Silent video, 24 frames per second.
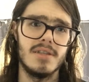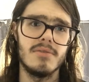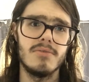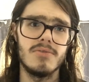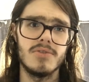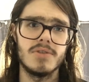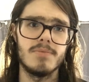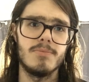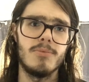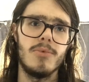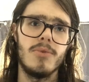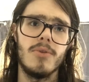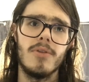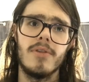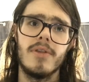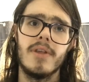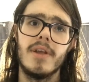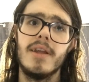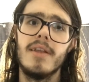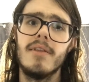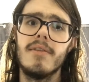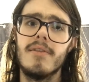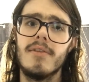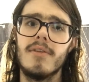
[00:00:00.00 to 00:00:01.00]
little small
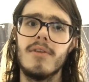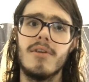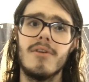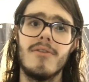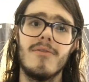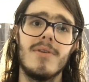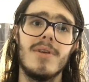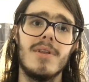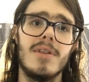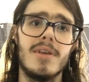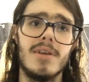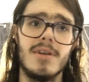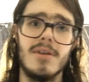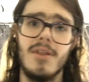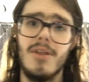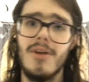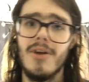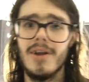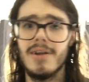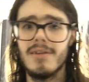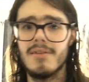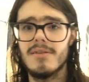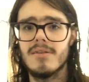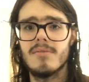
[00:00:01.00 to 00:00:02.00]
scenes that I really
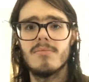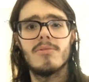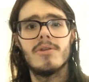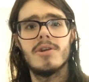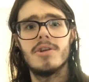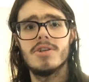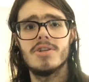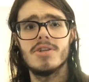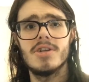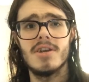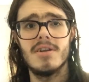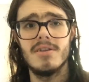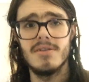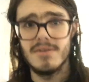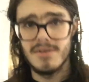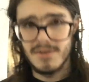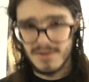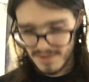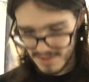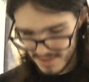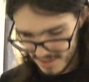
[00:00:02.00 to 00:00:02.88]
liked and appreciated.